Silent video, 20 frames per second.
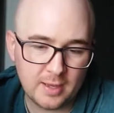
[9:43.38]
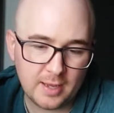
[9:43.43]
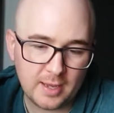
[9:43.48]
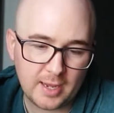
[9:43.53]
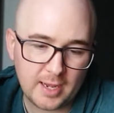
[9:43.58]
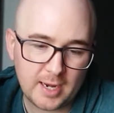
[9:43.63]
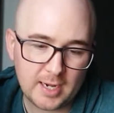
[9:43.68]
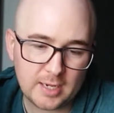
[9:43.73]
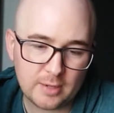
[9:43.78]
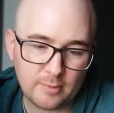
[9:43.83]

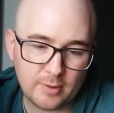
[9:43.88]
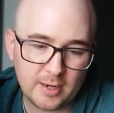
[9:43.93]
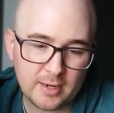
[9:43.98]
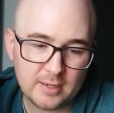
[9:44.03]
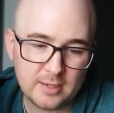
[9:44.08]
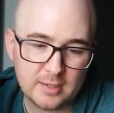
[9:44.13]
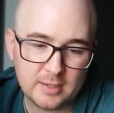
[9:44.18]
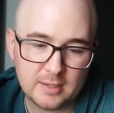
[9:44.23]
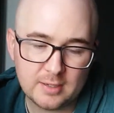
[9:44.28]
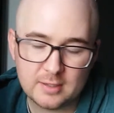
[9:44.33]
Anyway,
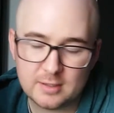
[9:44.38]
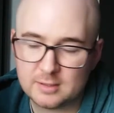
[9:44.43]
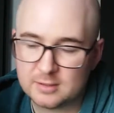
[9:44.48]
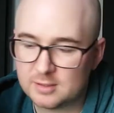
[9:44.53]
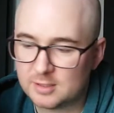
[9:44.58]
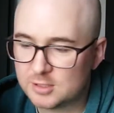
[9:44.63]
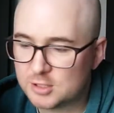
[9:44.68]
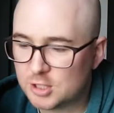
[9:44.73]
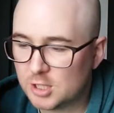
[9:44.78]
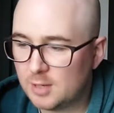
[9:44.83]

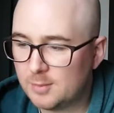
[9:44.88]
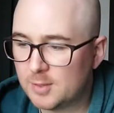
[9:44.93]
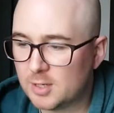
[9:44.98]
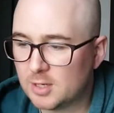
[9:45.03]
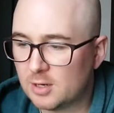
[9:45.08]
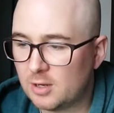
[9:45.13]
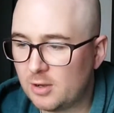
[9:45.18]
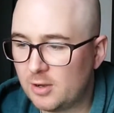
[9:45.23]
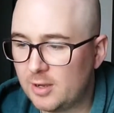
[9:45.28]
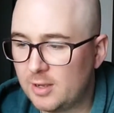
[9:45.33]
the German
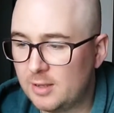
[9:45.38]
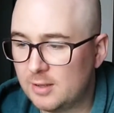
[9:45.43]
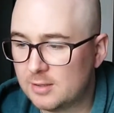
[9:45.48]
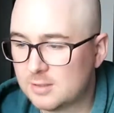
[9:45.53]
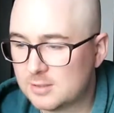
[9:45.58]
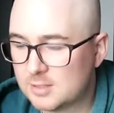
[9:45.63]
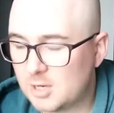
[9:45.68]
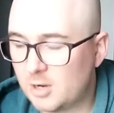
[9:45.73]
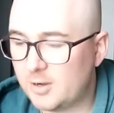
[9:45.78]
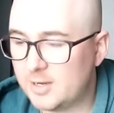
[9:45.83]

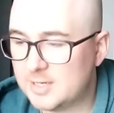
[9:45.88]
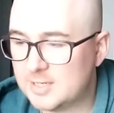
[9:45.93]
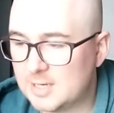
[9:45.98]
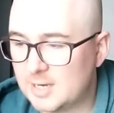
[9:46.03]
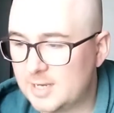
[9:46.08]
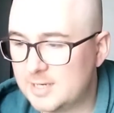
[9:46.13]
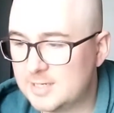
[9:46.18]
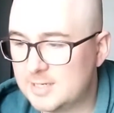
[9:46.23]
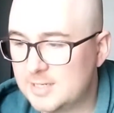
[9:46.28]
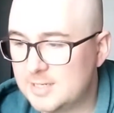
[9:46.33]
guide
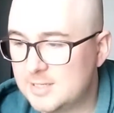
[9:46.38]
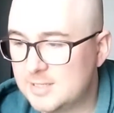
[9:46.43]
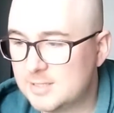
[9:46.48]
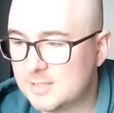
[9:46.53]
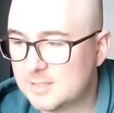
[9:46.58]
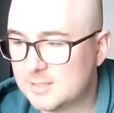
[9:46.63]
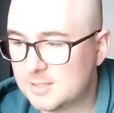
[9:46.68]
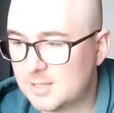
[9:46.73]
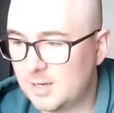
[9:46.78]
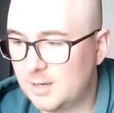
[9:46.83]
lady
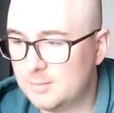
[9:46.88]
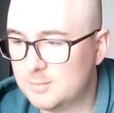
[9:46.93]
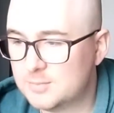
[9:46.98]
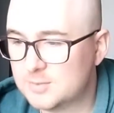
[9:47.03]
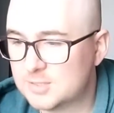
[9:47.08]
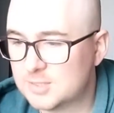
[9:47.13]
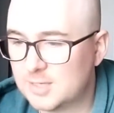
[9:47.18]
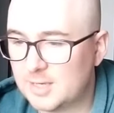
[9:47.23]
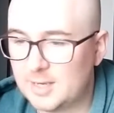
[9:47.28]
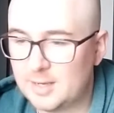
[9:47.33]

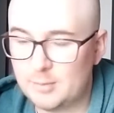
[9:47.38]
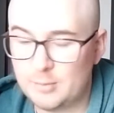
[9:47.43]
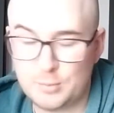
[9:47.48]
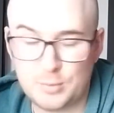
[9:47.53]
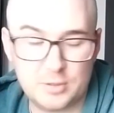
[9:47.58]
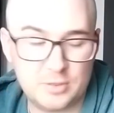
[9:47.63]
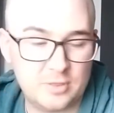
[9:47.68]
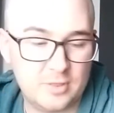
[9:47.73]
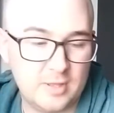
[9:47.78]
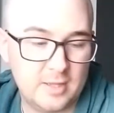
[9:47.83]
comes
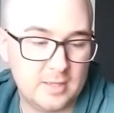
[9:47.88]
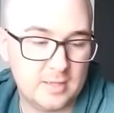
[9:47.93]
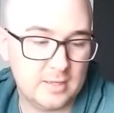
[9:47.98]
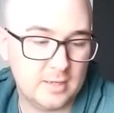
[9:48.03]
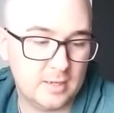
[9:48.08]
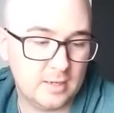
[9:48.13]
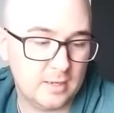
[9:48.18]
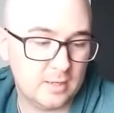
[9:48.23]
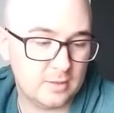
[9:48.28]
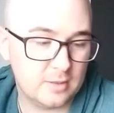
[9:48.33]
with the
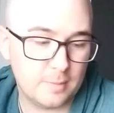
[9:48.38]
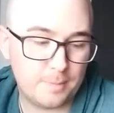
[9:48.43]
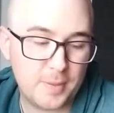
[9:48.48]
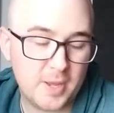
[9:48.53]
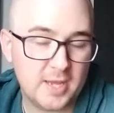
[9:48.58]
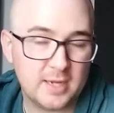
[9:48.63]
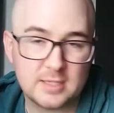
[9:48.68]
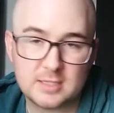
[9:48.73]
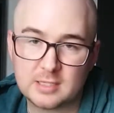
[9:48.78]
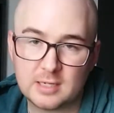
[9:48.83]

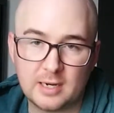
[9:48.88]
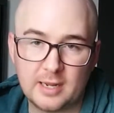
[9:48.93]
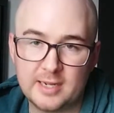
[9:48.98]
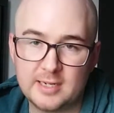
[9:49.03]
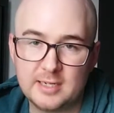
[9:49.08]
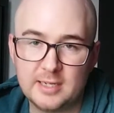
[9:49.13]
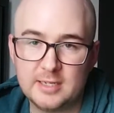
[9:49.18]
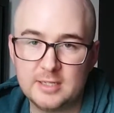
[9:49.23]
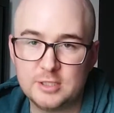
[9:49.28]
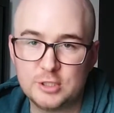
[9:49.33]
Pict
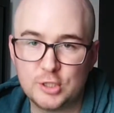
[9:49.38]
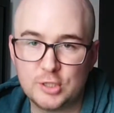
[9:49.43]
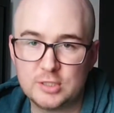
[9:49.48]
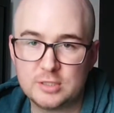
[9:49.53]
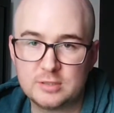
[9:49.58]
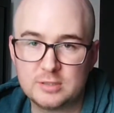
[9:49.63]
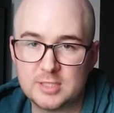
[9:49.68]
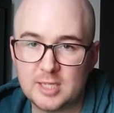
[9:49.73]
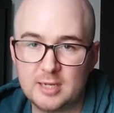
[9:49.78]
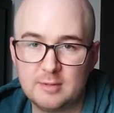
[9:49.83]
lady
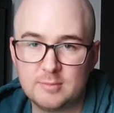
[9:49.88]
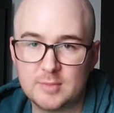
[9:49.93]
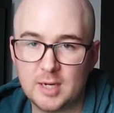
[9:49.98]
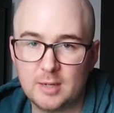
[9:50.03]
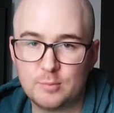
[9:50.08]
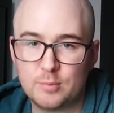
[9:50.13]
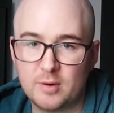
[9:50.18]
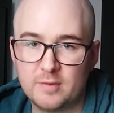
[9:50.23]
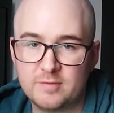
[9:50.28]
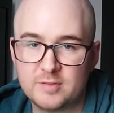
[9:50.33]
she's teamed
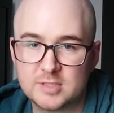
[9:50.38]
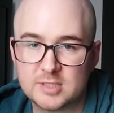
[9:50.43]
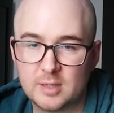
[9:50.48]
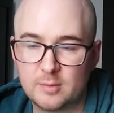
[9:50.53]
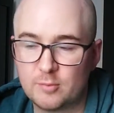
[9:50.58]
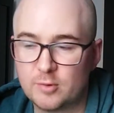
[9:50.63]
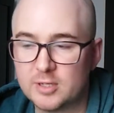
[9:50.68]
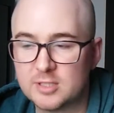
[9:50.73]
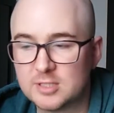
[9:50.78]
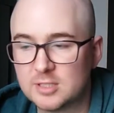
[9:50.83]
up with for some
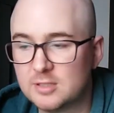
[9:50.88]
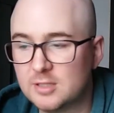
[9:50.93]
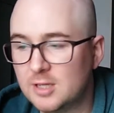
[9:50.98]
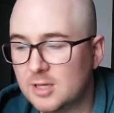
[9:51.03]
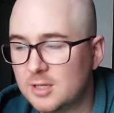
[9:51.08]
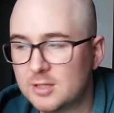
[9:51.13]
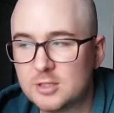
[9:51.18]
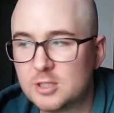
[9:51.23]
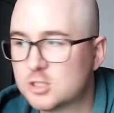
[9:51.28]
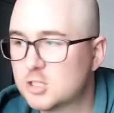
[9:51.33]
reason.
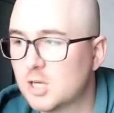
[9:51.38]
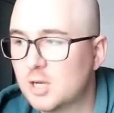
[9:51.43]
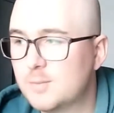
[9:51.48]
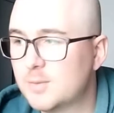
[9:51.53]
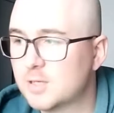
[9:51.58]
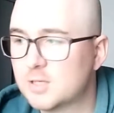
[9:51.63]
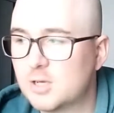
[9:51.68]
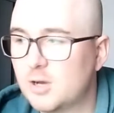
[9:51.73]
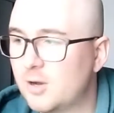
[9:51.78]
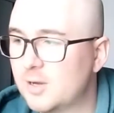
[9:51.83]
The
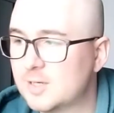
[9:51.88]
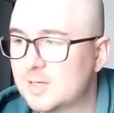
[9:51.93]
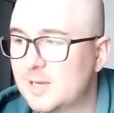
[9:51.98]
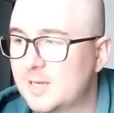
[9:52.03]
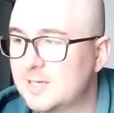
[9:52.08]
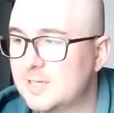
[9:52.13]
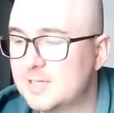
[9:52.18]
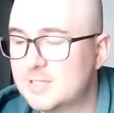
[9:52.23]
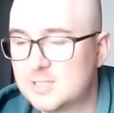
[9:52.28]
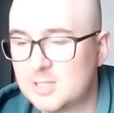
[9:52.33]
German guide
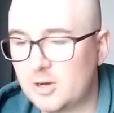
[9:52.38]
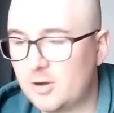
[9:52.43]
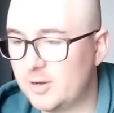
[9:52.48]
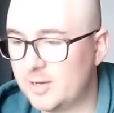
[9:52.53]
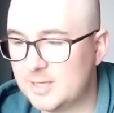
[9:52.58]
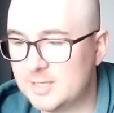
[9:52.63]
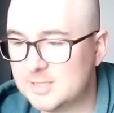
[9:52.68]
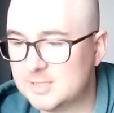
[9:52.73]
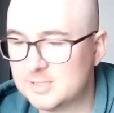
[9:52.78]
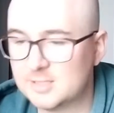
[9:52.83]
lady
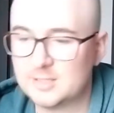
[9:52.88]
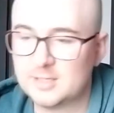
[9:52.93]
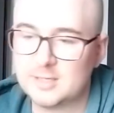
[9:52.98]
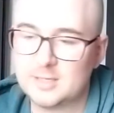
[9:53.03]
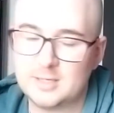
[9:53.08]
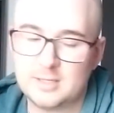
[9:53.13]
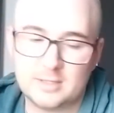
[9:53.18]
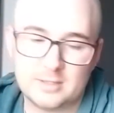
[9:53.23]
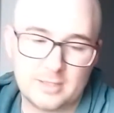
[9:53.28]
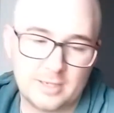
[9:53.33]
dies.
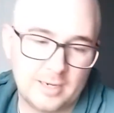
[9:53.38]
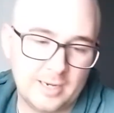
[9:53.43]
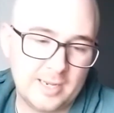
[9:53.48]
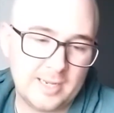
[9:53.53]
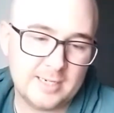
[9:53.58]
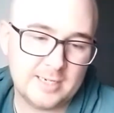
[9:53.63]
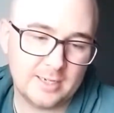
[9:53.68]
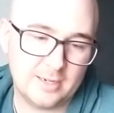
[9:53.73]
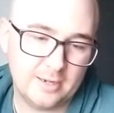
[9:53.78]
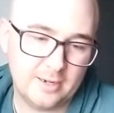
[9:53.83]
The
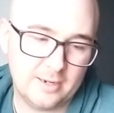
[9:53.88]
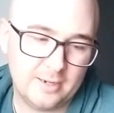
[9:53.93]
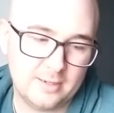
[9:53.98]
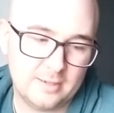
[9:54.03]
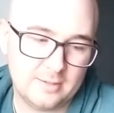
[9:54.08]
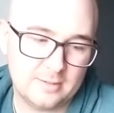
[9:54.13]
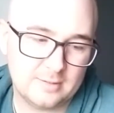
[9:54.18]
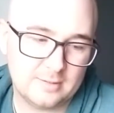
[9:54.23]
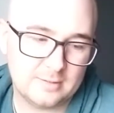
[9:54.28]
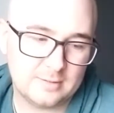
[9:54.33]
leader
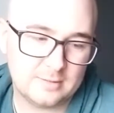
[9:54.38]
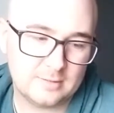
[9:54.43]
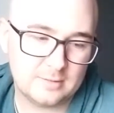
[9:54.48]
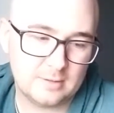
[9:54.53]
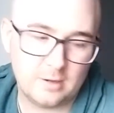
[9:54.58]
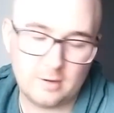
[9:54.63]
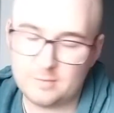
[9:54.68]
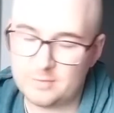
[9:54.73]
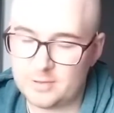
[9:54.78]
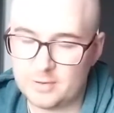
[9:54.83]

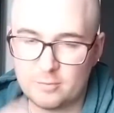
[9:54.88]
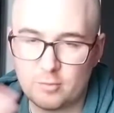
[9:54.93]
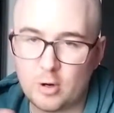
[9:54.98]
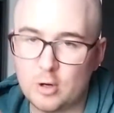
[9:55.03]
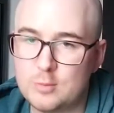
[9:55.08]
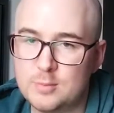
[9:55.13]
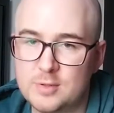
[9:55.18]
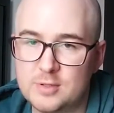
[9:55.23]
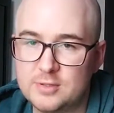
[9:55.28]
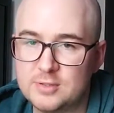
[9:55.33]
of the
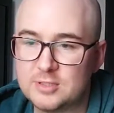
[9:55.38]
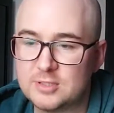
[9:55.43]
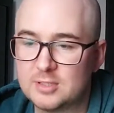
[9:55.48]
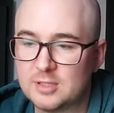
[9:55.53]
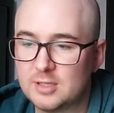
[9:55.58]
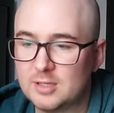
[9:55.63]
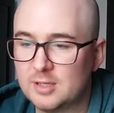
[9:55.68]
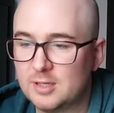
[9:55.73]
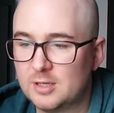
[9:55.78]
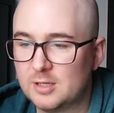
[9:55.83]
Romans,
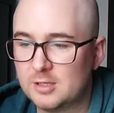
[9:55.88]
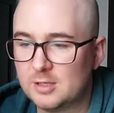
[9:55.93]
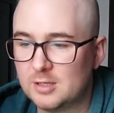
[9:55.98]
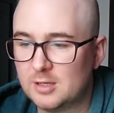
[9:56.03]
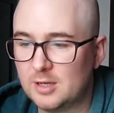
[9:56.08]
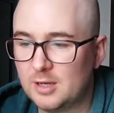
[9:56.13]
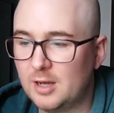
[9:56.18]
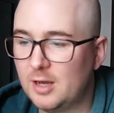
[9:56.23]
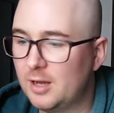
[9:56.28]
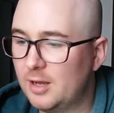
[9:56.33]

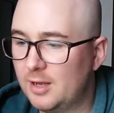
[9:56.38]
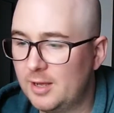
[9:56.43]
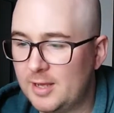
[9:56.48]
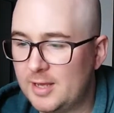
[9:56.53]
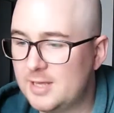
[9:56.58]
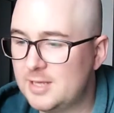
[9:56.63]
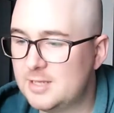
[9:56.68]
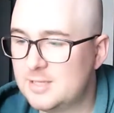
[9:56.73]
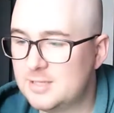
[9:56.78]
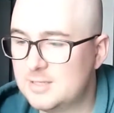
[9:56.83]

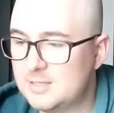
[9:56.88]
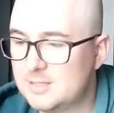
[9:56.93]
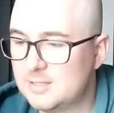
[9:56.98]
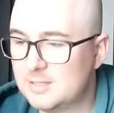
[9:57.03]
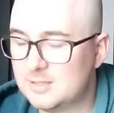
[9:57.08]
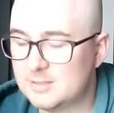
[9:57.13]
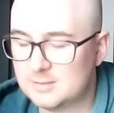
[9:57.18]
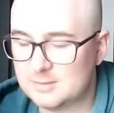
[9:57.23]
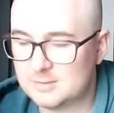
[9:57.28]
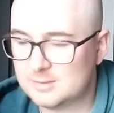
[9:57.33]
he
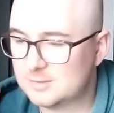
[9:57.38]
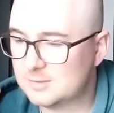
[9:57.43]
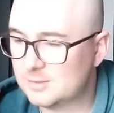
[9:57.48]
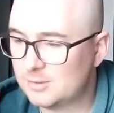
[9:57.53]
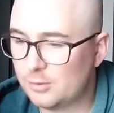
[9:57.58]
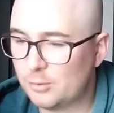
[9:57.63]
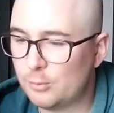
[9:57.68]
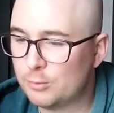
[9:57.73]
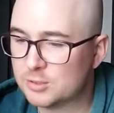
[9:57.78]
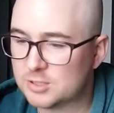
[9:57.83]

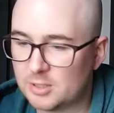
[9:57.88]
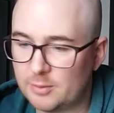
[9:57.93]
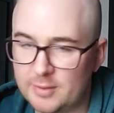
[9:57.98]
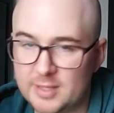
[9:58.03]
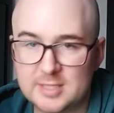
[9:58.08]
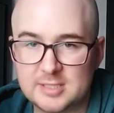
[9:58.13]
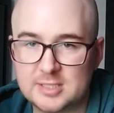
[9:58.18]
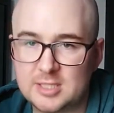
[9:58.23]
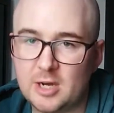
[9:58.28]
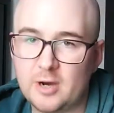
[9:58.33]
also
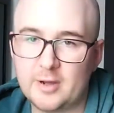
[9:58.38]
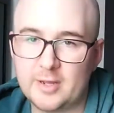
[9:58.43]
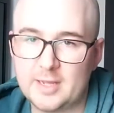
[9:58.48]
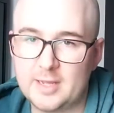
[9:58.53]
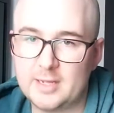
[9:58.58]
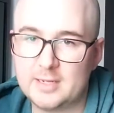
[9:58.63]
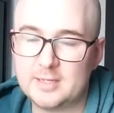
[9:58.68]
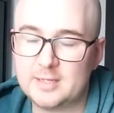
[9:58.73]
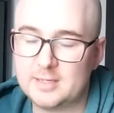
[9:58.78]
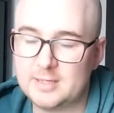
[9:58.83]
is
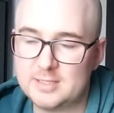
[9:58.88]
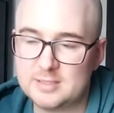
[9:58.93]
dying.